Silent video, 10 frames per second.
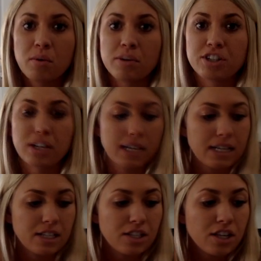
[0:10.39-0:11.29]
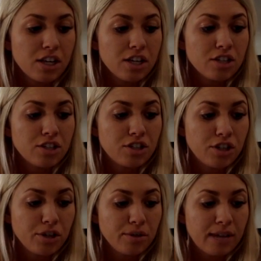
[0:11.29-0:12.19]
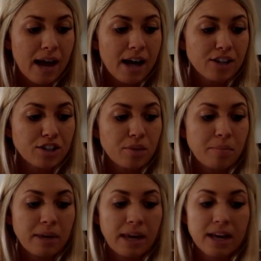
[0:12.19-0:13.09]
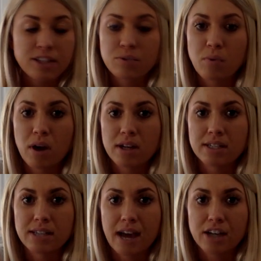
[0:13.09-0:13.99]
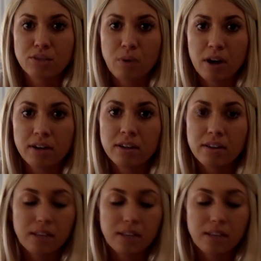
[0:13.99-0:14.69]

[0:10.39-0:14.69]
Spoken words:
which is 2-PS1-1